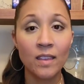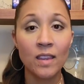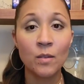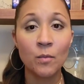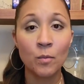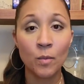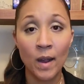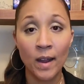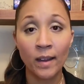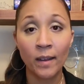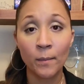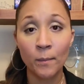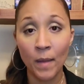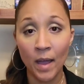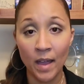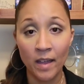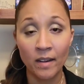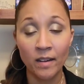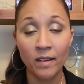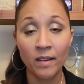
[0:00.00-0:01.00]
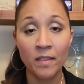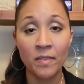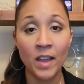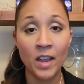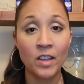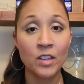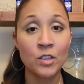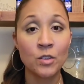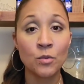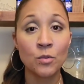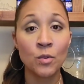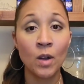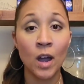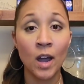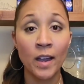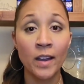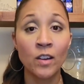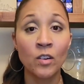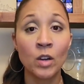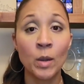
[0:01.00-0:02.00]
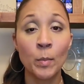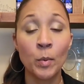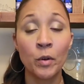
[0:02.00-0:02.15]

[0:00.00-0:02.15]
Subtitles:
recommend that you hire a